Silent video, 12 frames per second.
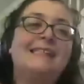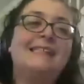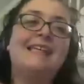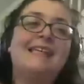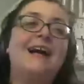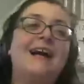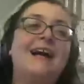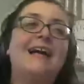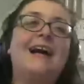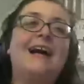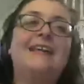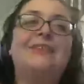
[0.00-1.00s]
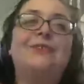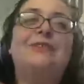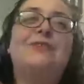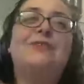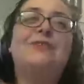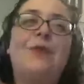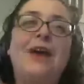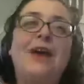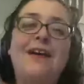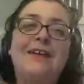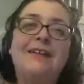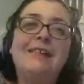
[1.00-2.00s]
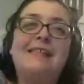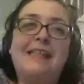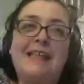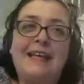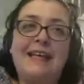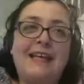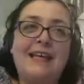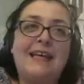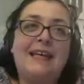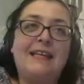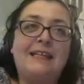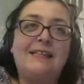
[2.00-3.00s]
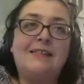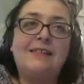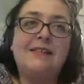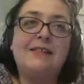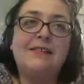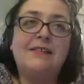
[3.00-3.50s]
see. The way I see it is,